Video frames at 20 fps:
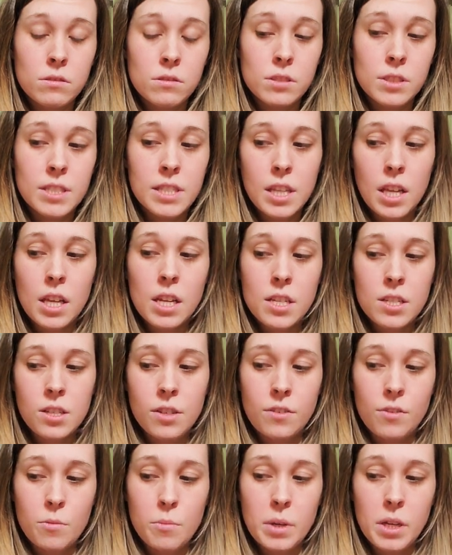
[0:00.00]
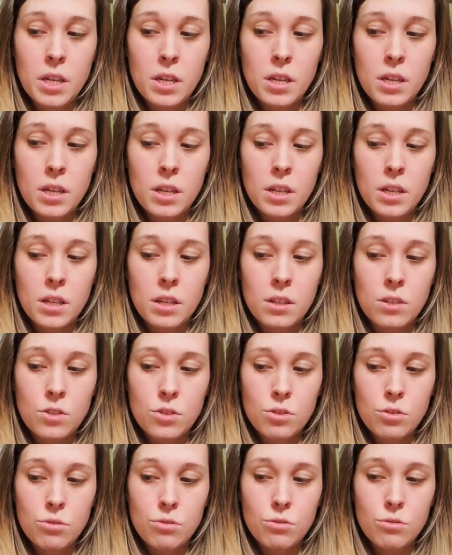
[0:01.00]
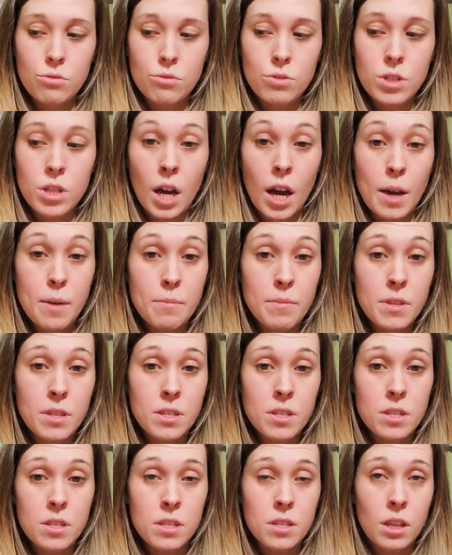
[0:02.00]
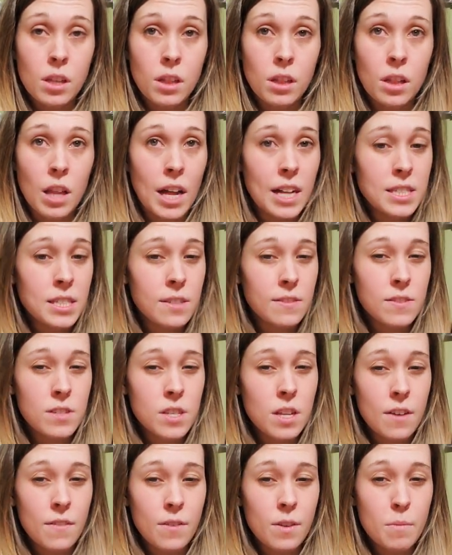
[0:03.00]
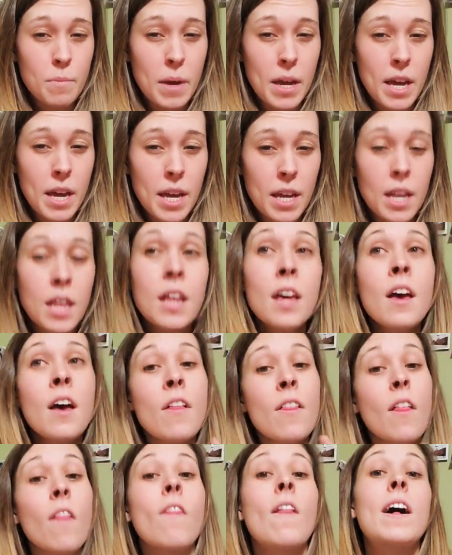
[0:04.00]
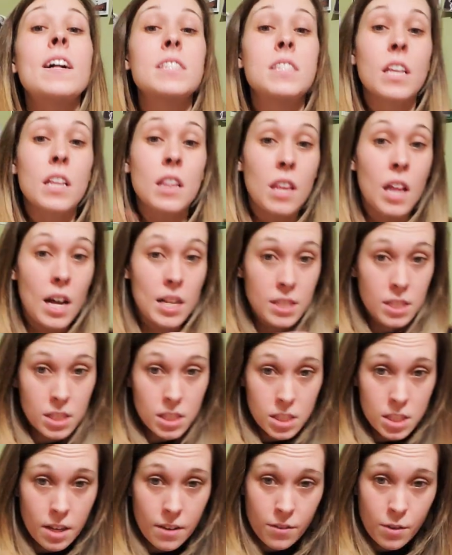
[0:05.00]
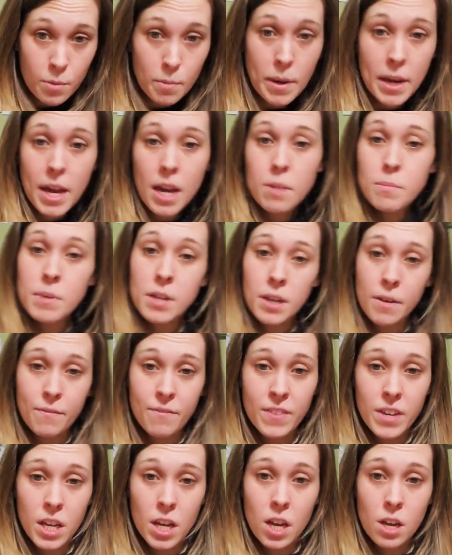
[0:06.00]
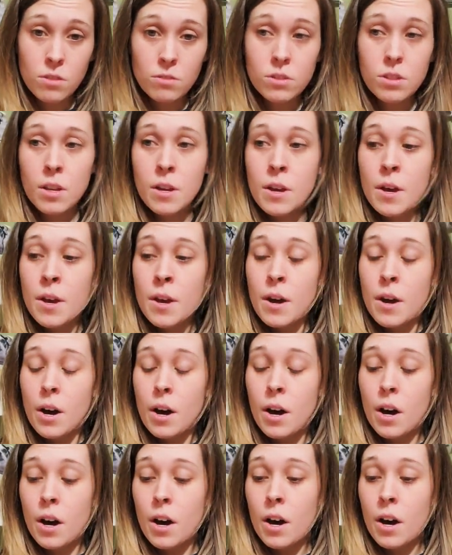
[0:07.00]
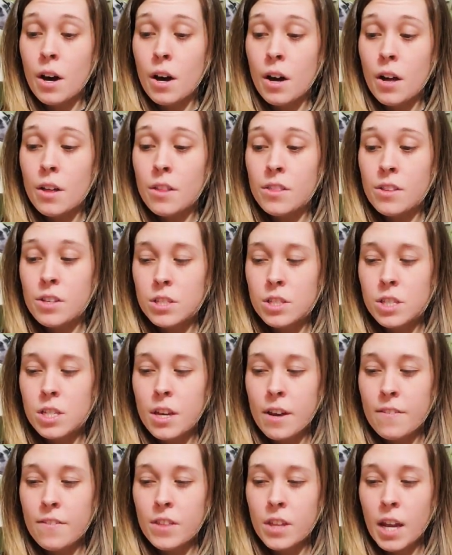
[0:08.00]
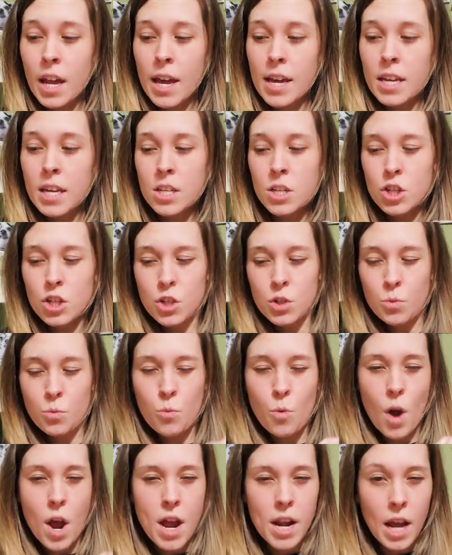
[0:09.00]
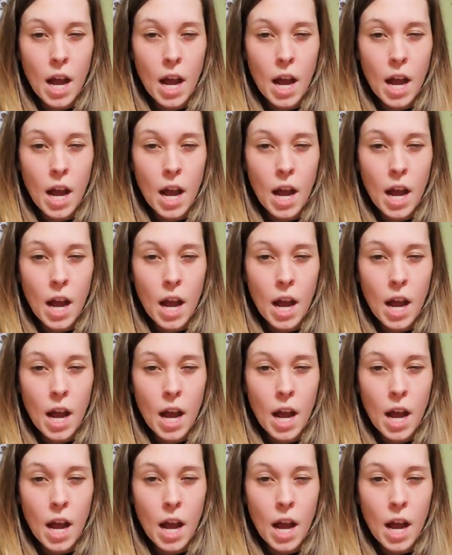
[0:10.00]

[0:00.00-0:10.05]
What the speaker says: It's a lot easier for me to type the lots of stuff in my head. The lots of stuff in my head become videos. The stuff that I can just write